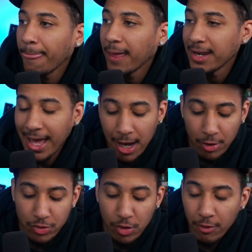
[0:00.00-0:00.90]
And now
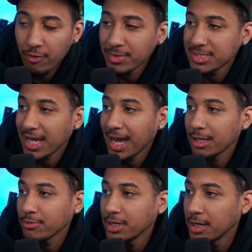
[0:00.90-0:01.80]
you go from a
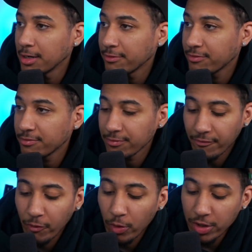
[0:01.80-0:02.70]
salary of
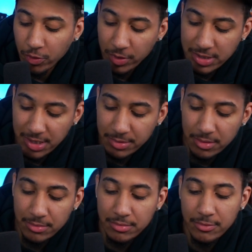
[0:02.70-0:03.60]
43
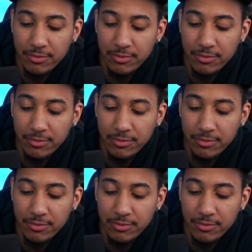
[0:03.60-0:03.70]
something,